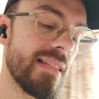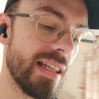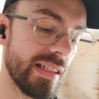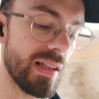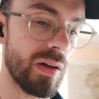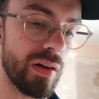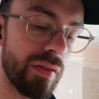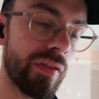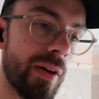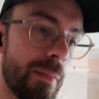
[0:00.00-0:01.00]
There's a lot
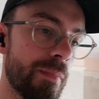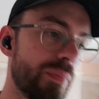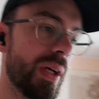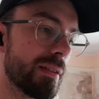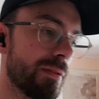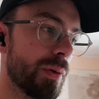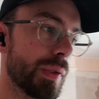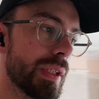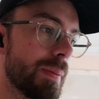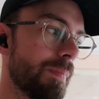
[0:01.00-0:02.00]
of back and
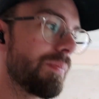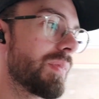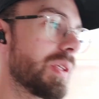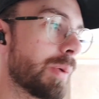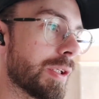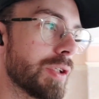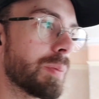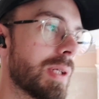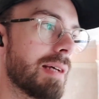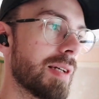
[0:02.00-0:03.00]
forth, doing a
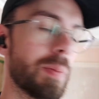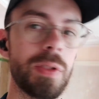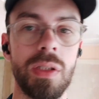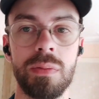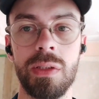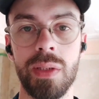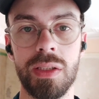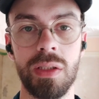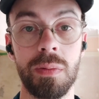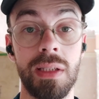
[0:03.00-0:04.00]
job, clearing up a job, doing a
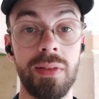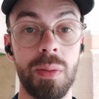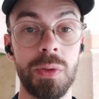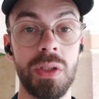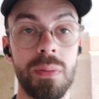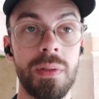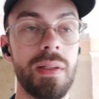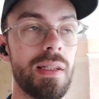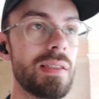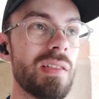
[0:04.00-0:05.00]
job, clearing up a job.
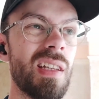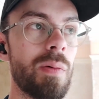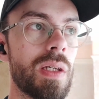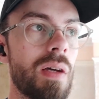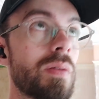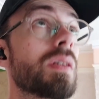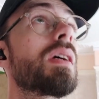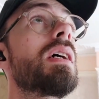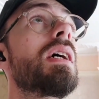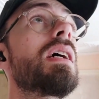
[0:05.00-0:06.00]
That's just how it goes.
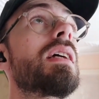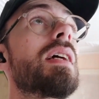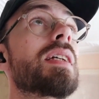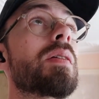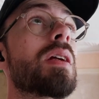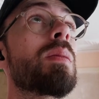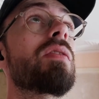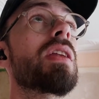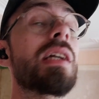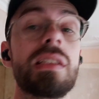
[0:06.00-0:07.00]
That's how it's going to be
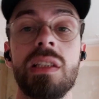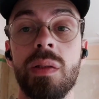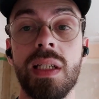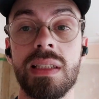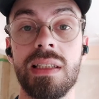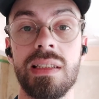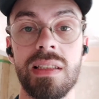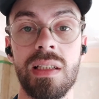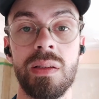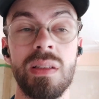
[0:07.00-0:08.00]
for the next 2 years.
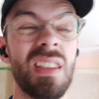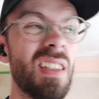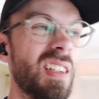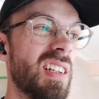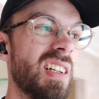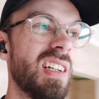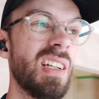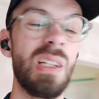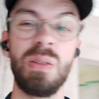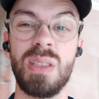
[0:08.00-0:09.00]
So
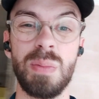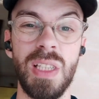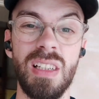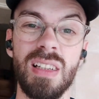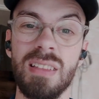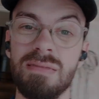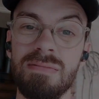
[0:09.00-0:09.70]
wish me luck.